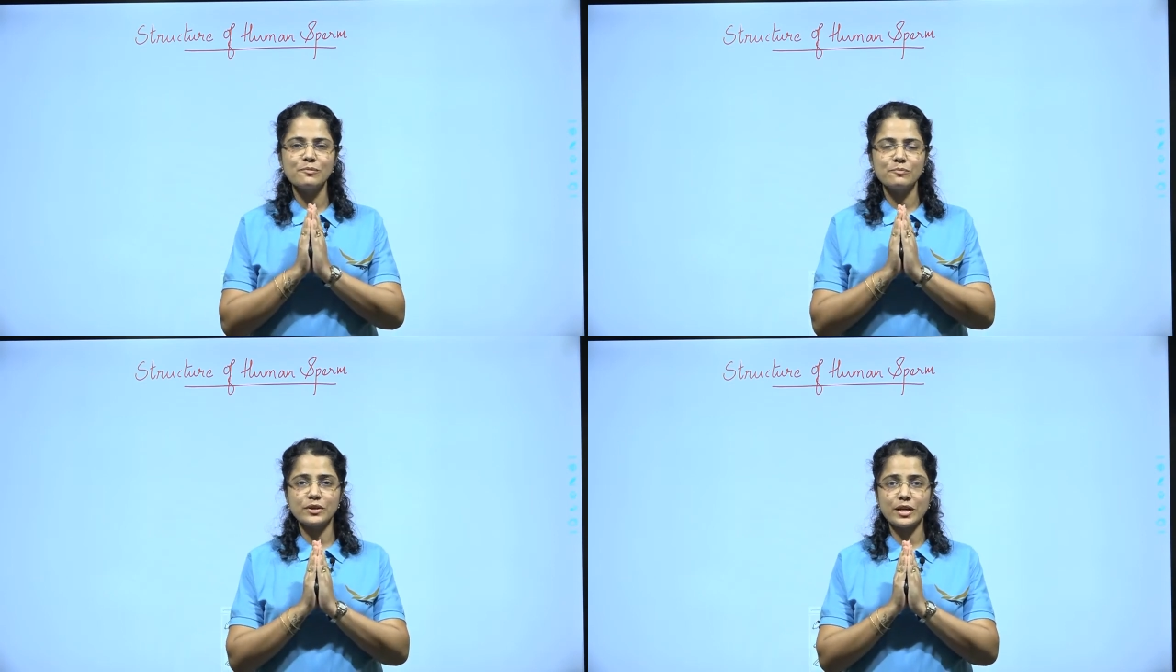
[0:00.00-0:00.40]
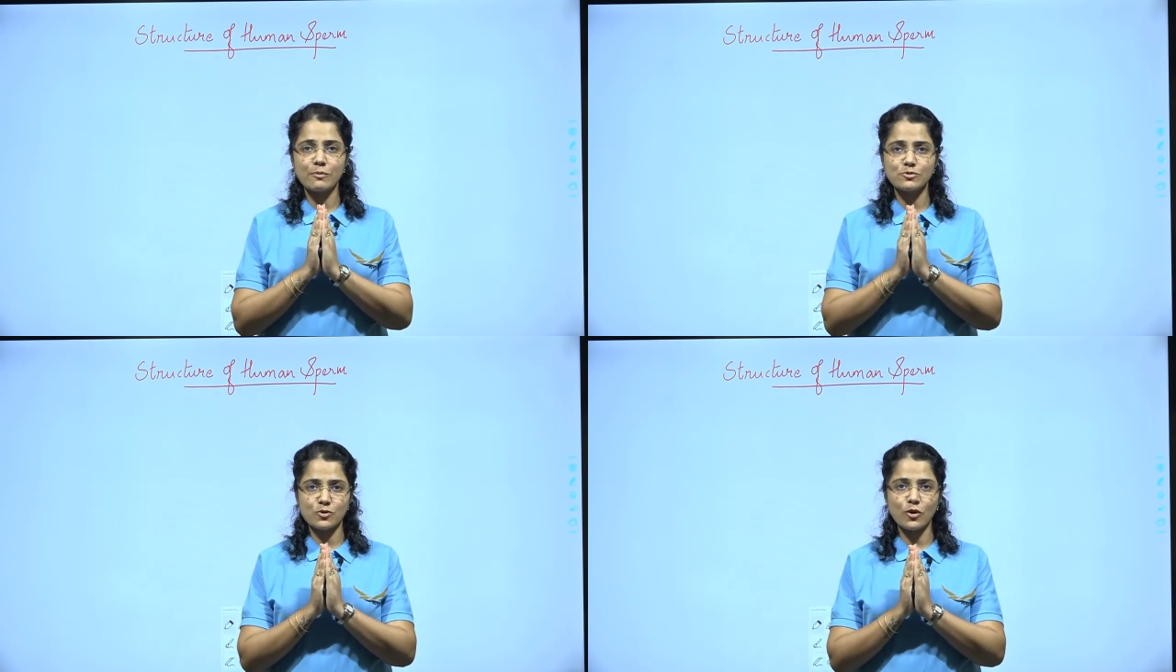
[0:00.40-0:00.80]

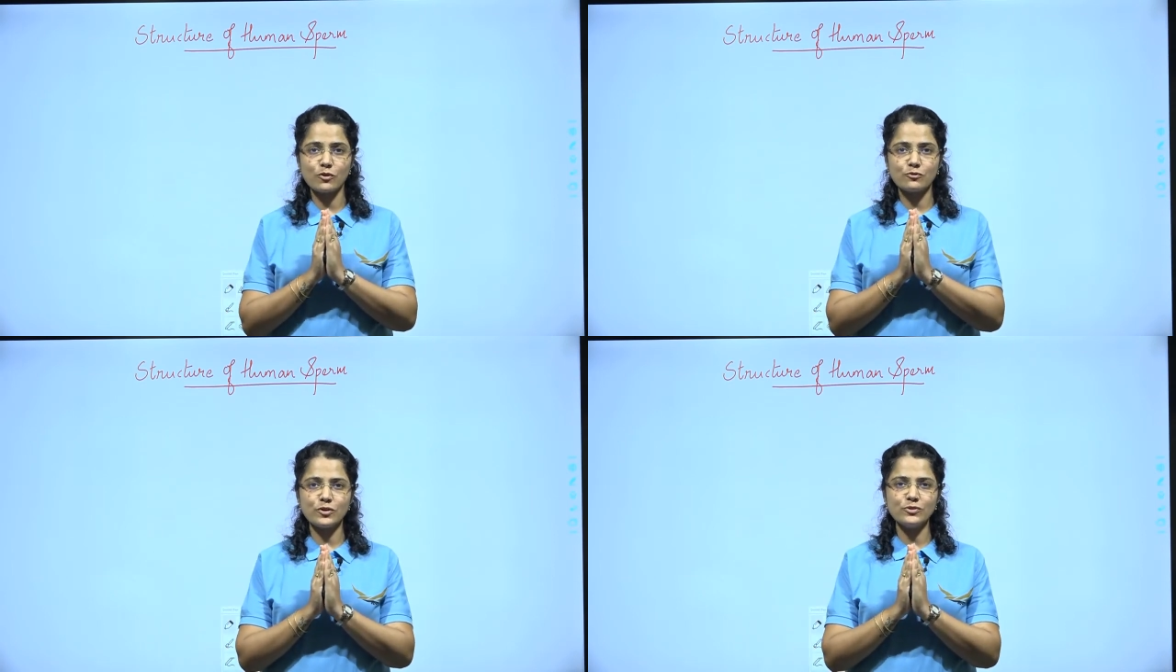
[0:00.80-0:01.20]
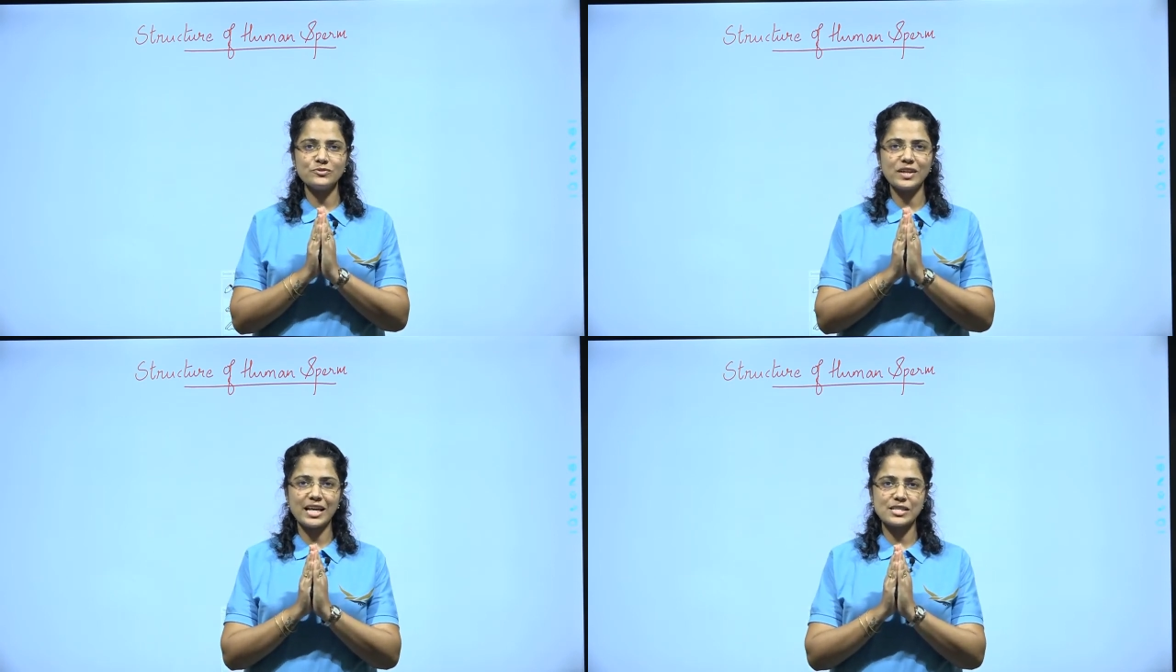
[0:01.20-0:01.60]
Pranam to all of you
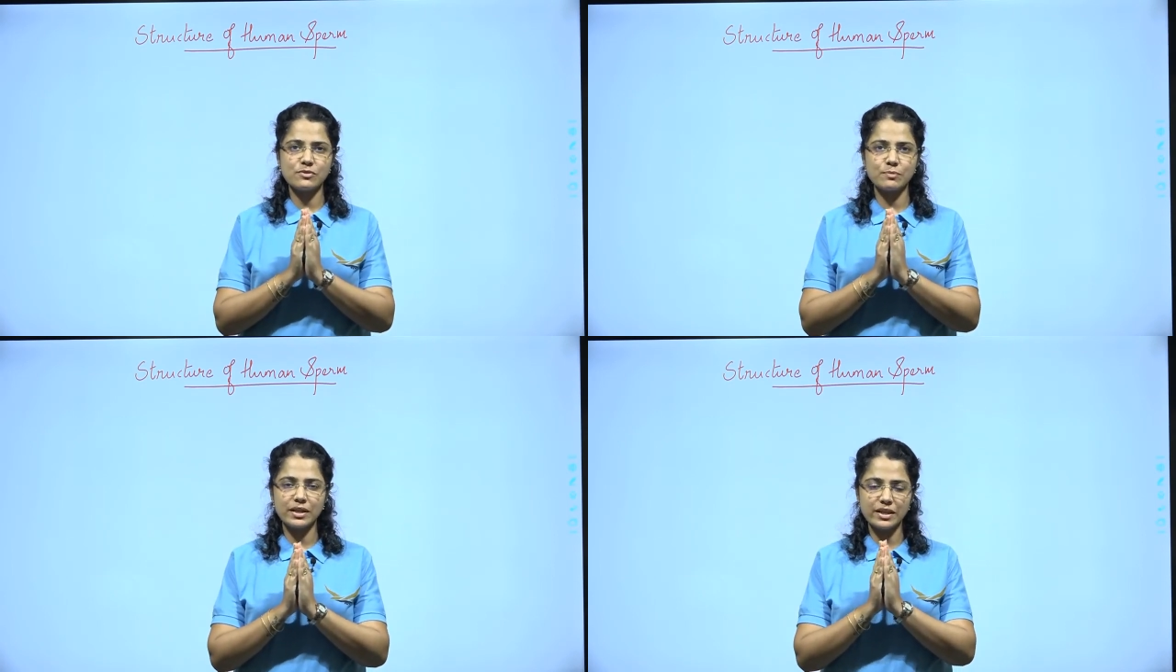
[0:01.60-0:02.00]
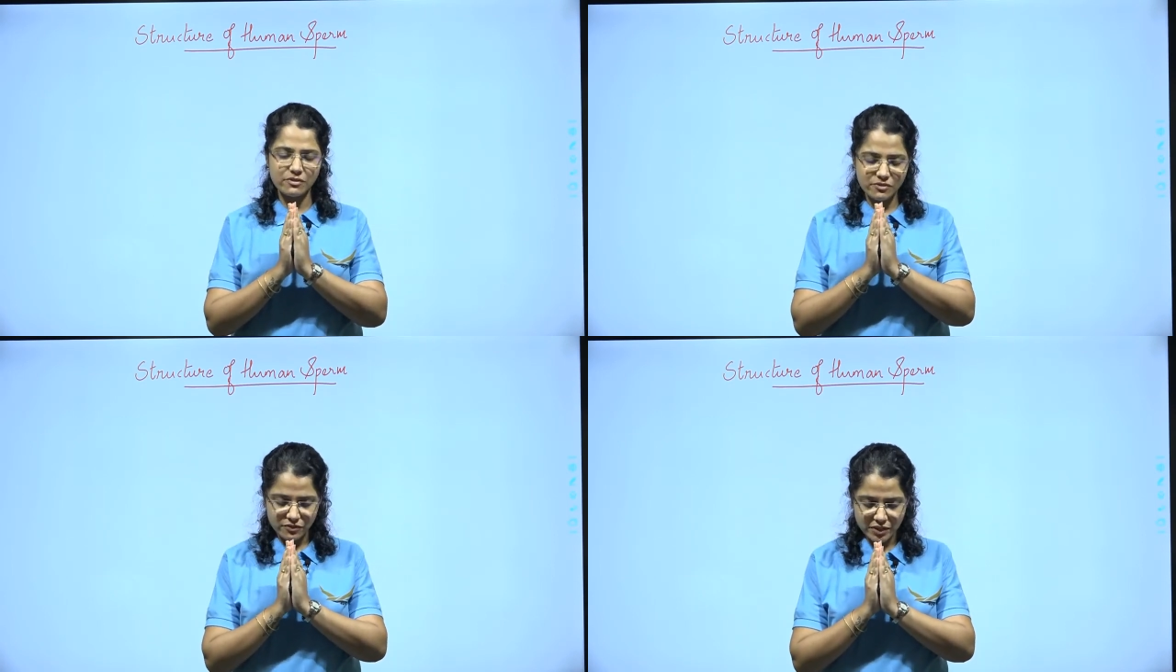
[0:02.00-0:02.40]
as we believe
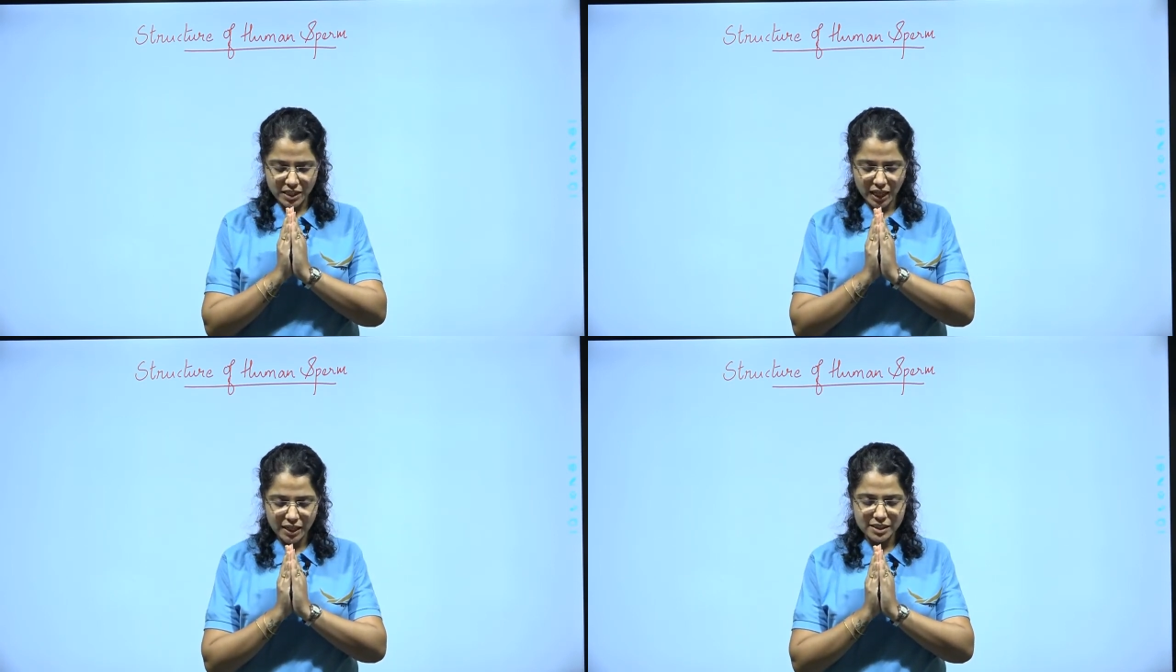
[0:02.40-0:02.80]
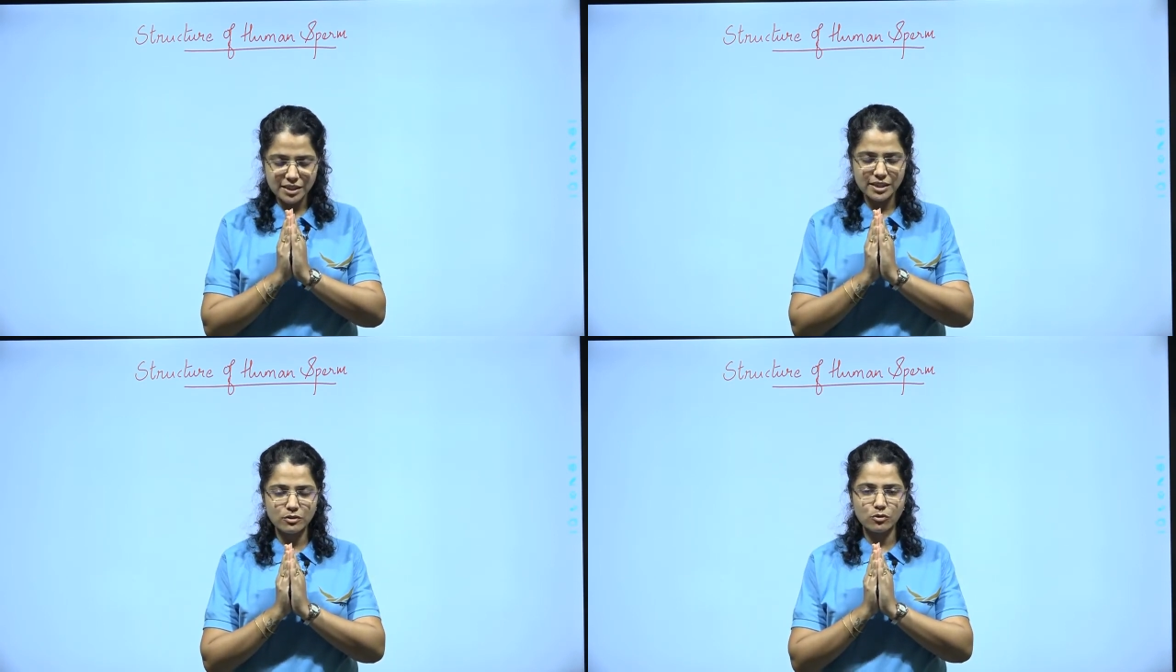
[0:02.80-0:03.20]
Vidyarthi
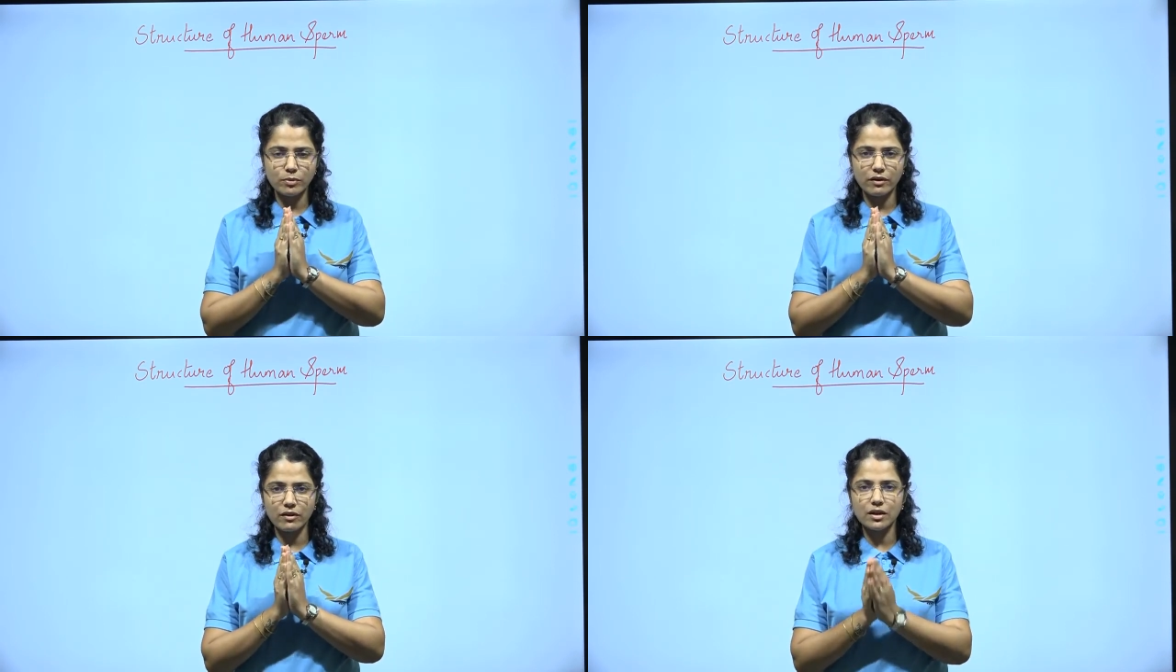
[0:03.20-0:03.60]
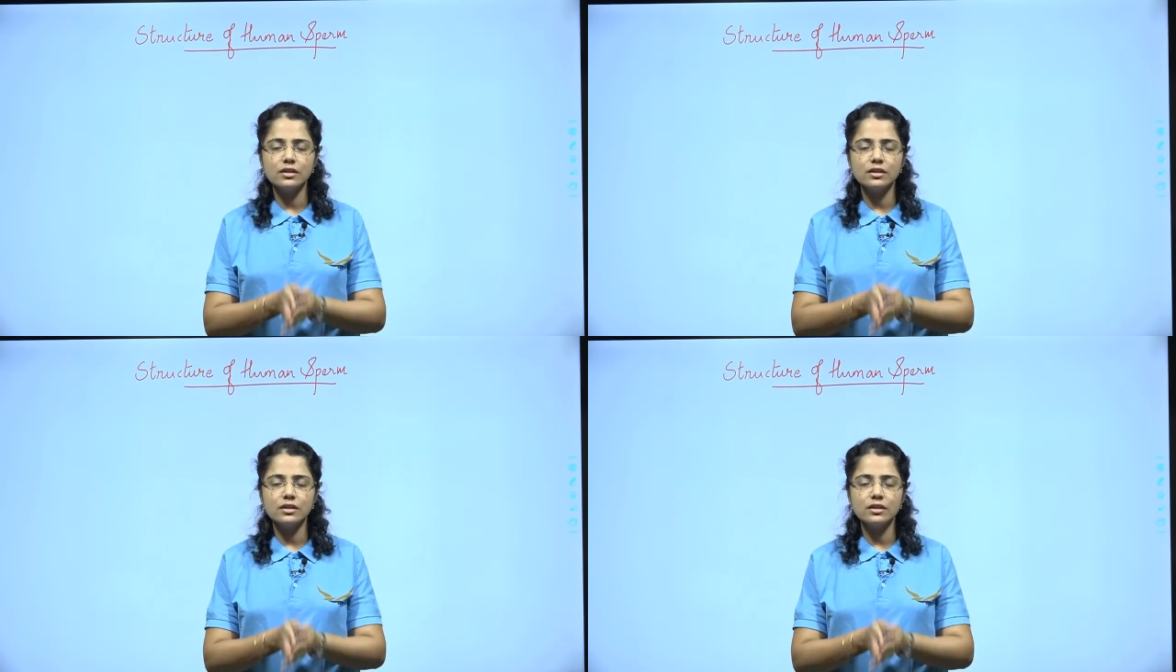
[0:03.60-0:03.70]
Devo Bhava.